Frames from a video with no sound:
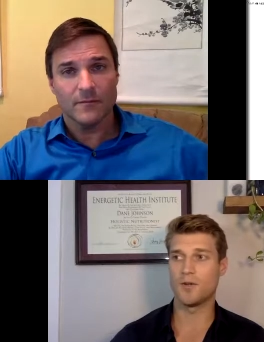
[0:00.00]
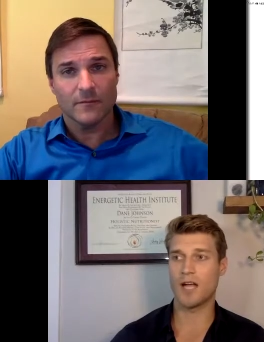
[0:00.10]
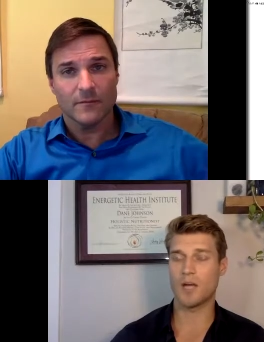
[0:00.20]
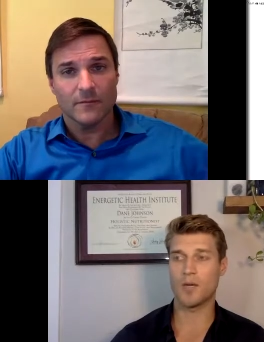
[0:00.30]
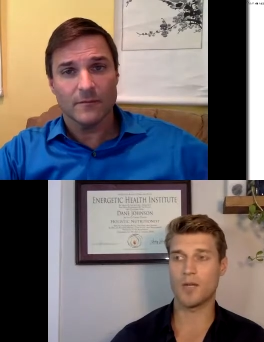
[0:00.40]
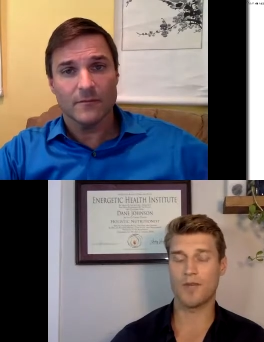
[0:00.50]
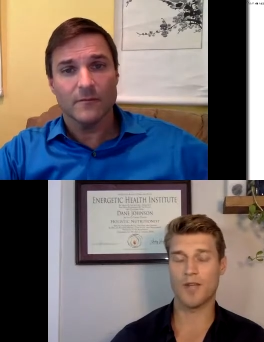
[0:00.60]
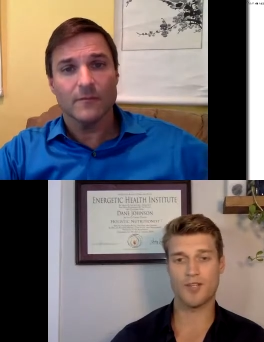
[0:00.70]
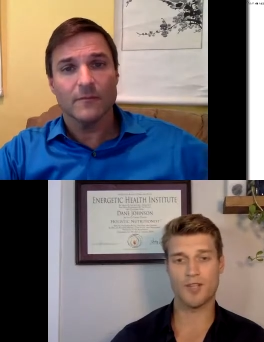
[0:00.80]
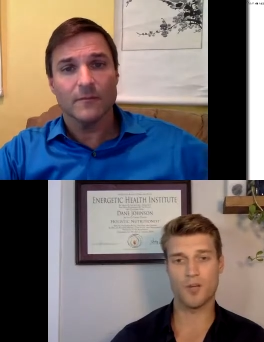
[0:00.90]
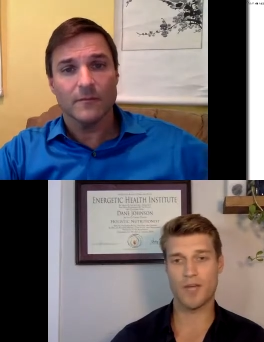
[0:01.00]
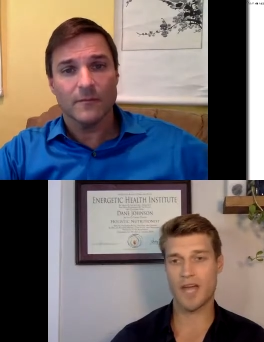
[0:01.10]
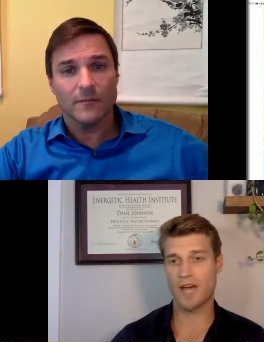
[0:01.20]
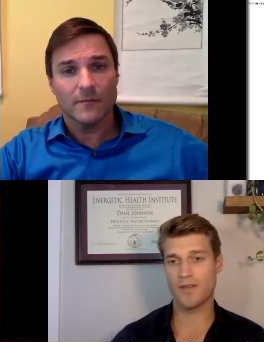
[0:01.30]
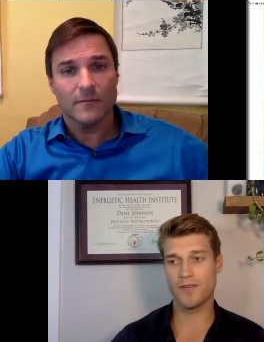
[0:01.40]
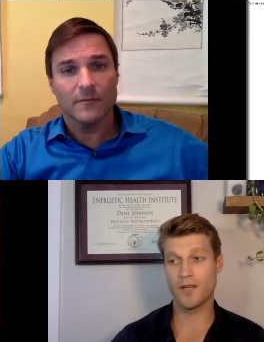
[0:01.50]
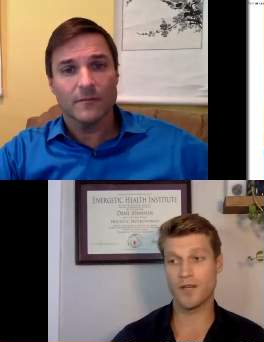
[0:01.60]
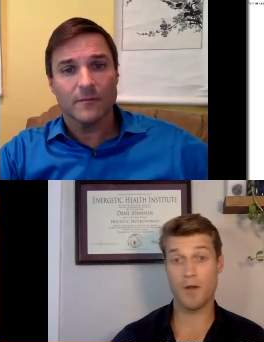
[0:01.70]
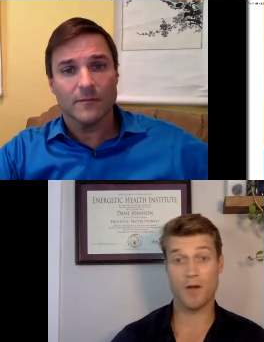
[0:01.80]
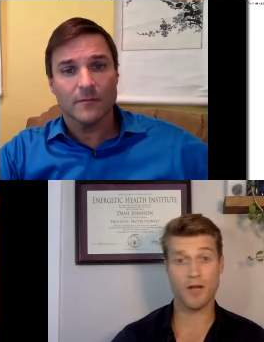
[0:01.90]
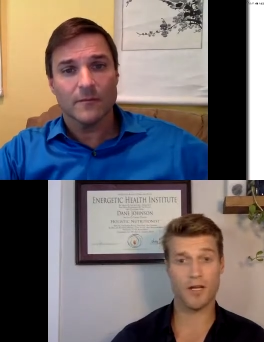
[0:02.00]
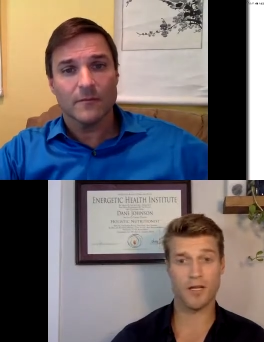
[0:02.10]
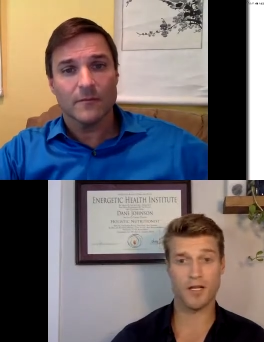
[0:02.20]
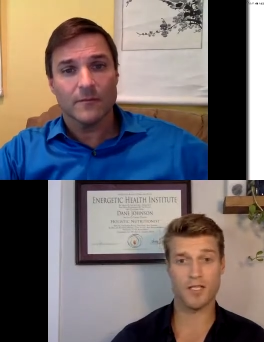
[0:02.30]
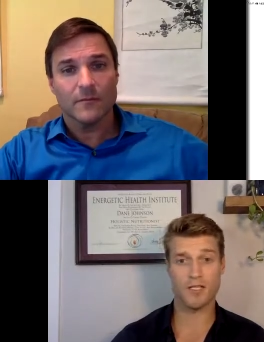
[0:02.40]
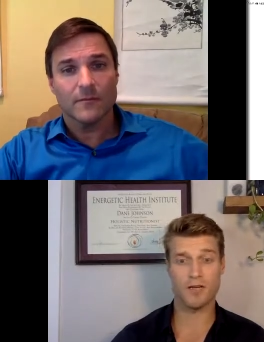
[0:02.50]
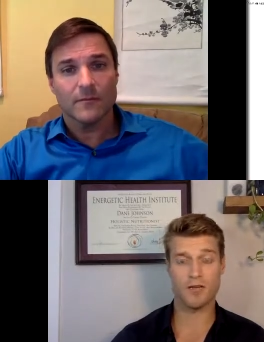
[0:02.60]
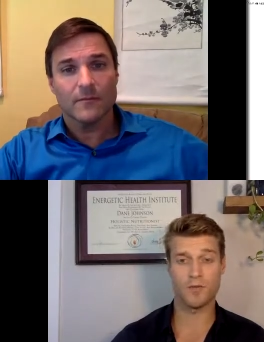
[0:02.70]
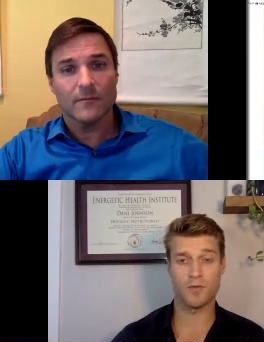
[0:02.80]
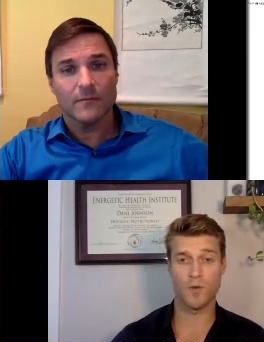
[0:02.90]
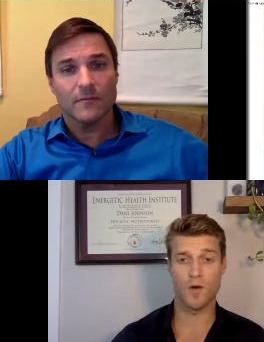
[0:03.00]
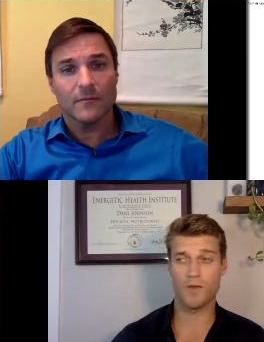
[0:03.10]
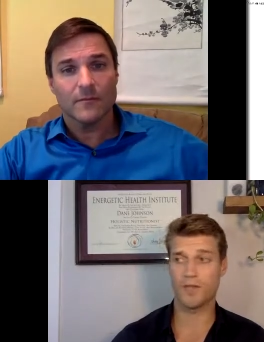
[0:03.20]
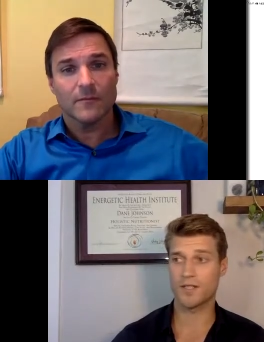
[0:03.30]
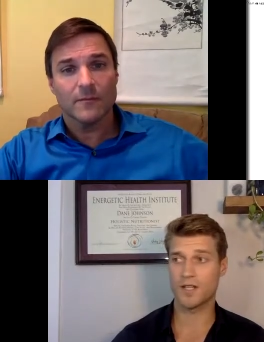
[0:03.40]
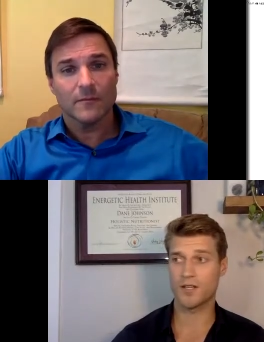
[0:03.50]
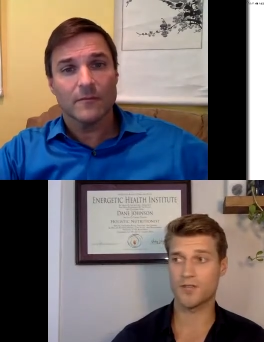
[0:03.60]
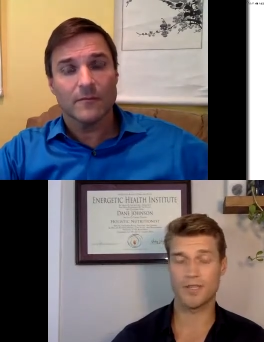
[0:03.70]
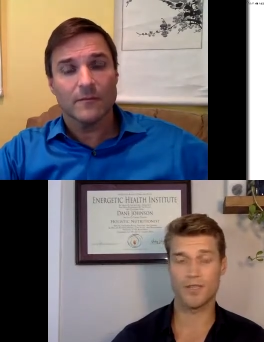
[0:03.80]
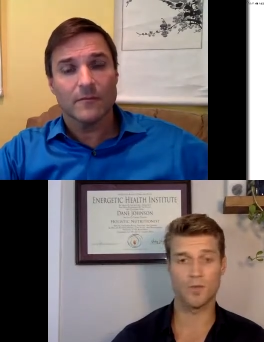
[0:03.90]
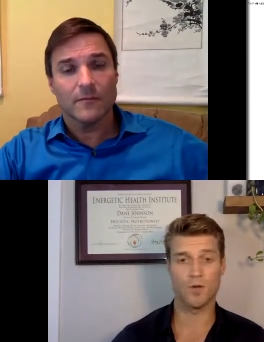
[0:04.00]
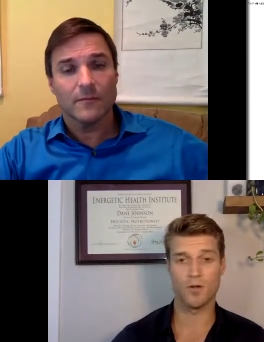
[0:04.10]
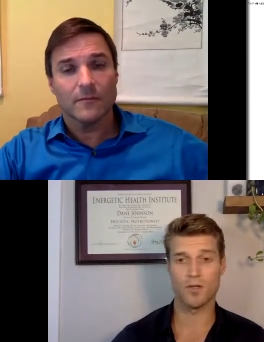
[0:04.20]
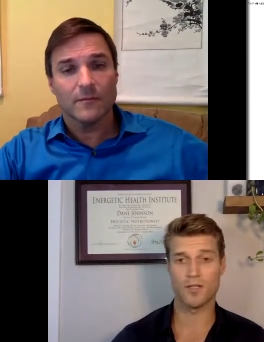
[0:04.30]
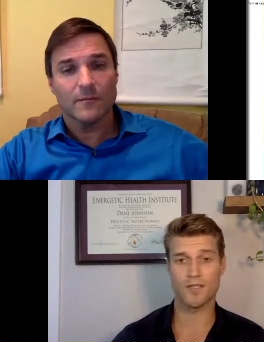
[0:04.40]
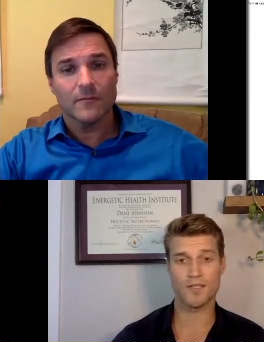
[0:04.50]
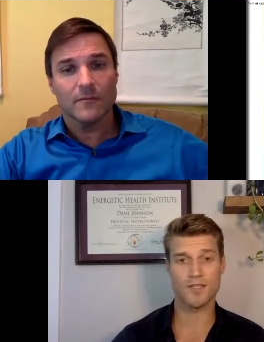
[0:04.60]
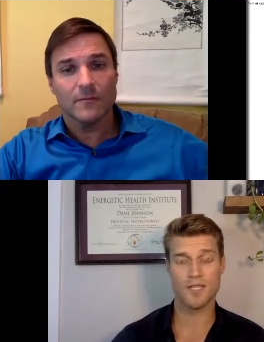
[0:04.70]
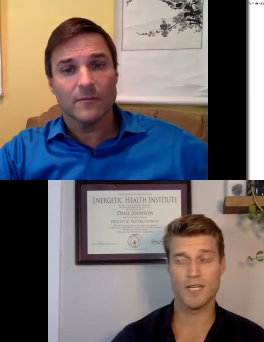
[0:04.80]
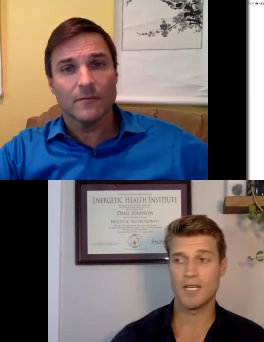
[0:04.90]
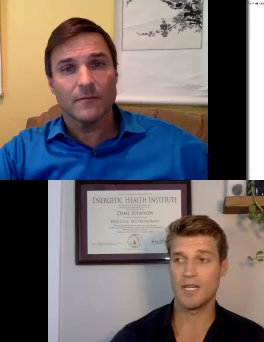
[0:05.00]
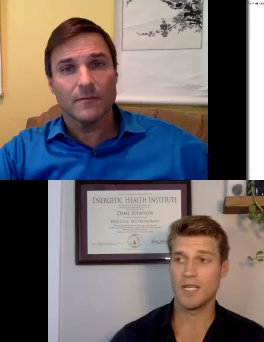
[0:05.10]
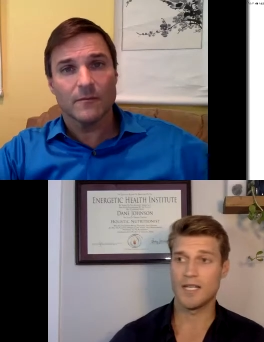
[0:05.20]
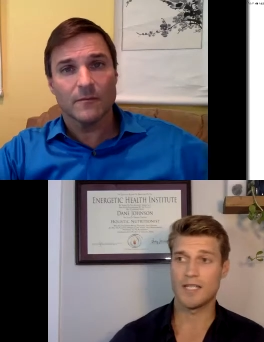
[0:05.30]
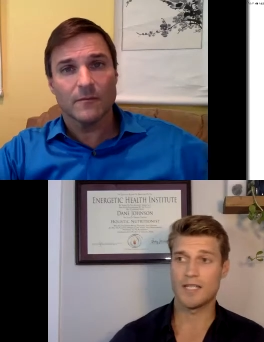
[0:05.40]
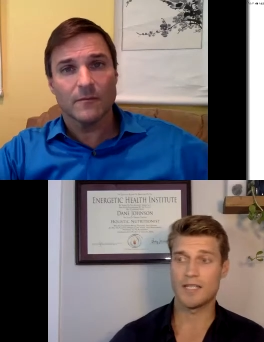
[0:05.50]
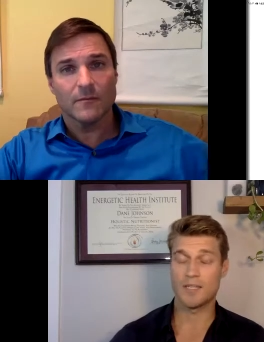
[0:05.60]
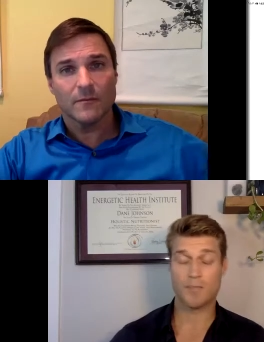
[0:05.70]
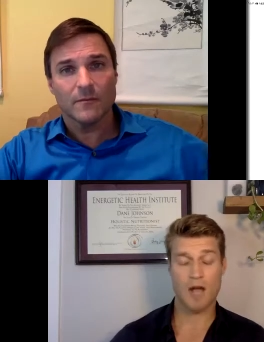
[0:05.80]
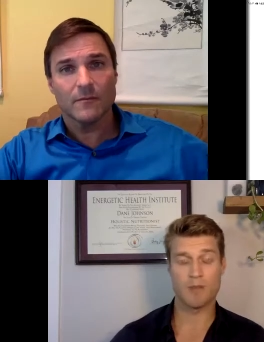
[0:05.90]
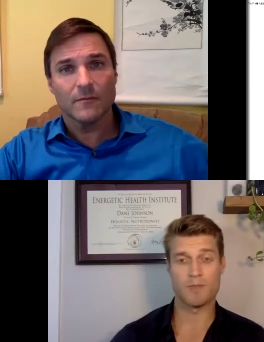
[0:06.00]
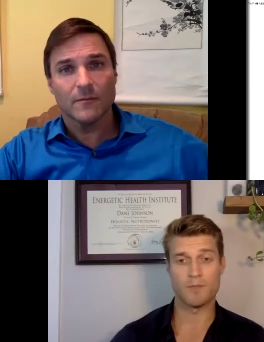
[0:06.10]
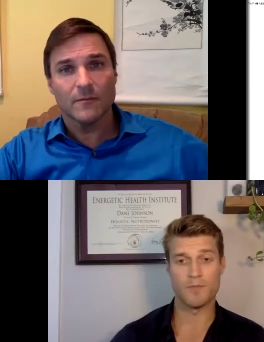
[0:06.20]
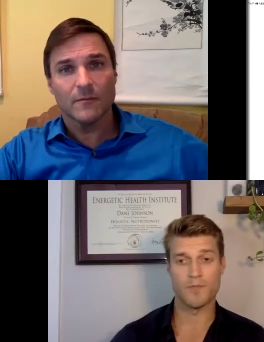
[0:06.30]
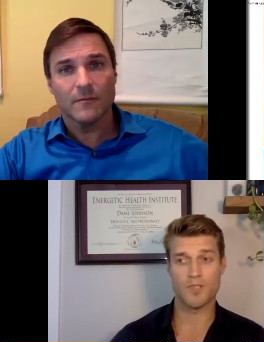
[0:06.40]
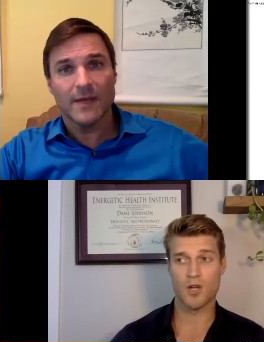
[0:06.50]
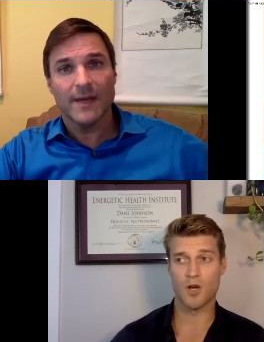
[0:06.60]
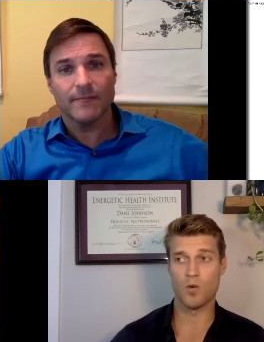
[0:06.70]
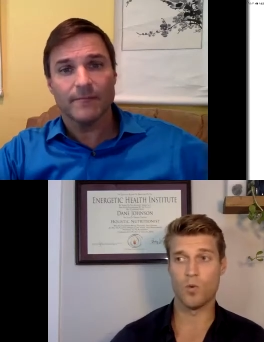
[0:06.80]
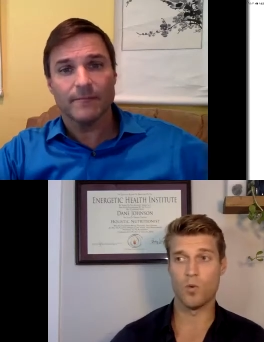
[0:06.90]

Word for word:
Speaker 1: equity ratio we have, even in America, considered the wealthiest country in the world, it's it's it's a problem. So yeah.